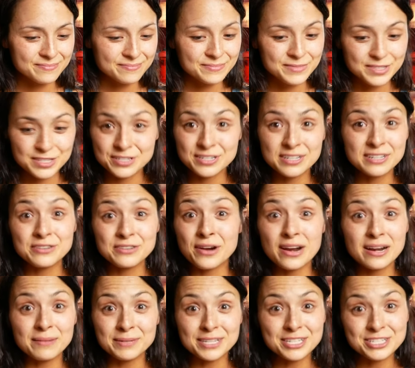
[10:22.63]
This is
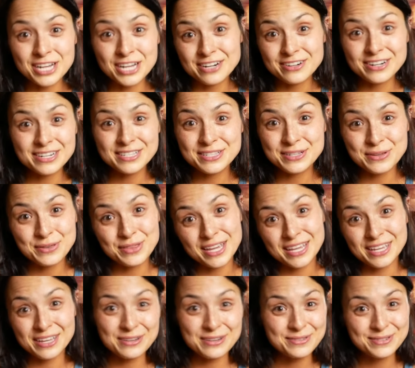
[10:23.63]
incredibly generous, so
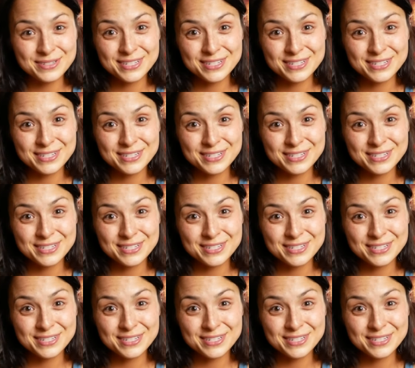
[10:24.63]
thank you